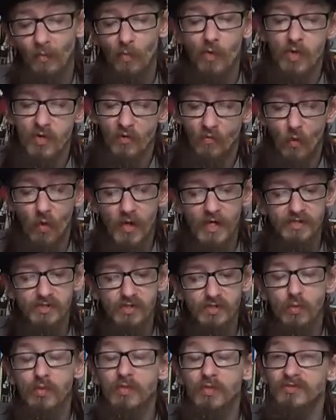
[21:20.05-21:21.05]
One of
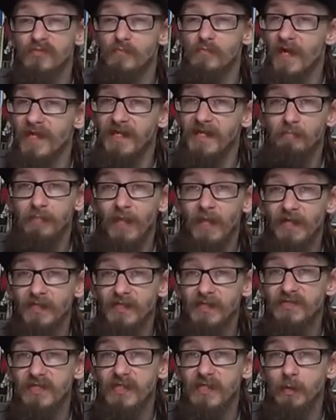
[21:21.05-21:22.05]
which was Men in Black
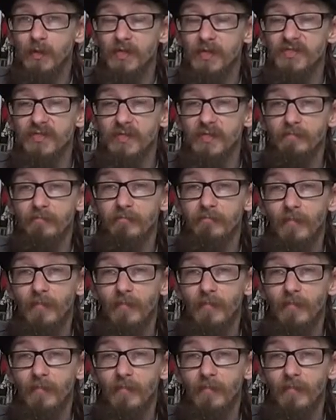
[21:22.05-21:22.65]
the series,